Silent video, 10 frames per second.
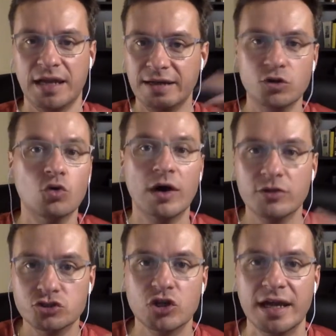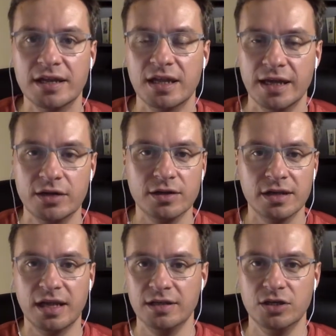I knew other translators,
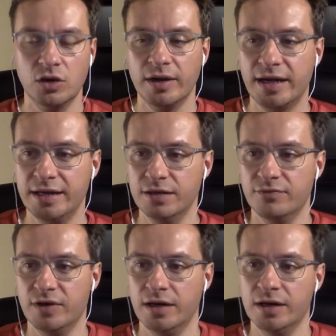and, I kind of